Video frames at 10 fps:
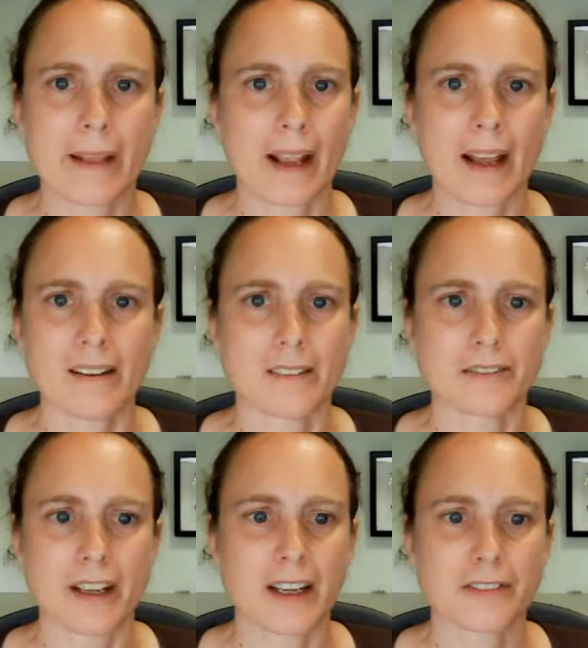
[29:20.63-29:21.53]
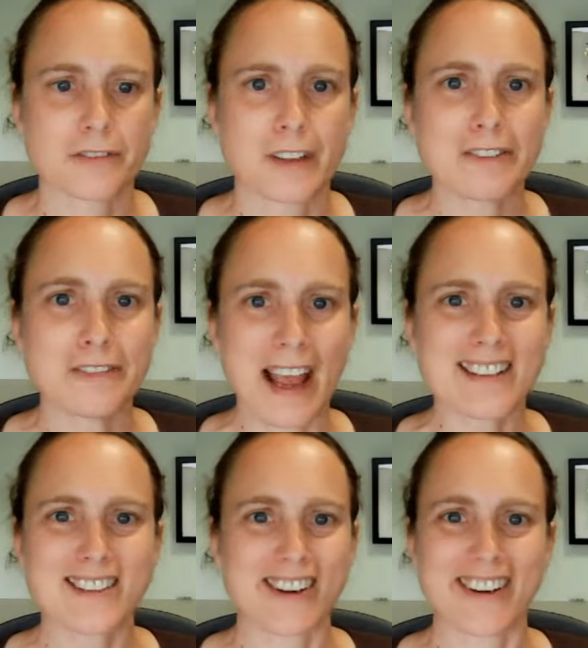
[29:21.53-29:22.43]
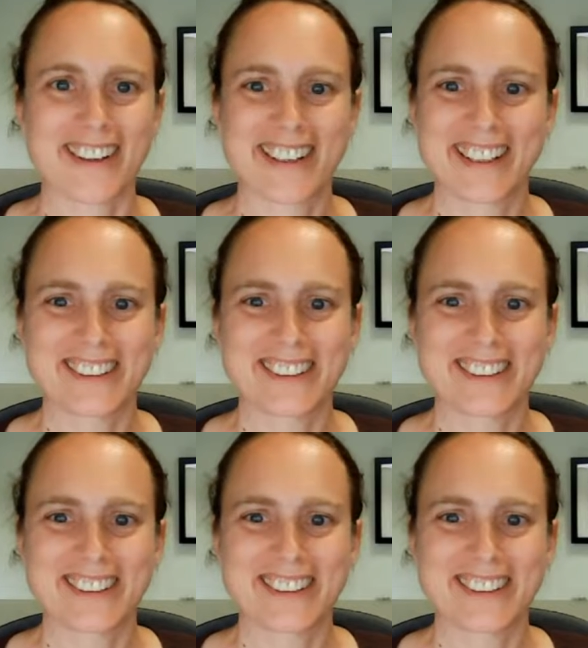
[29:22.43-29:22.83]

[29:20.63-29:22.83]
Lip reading: yeah, fail faster.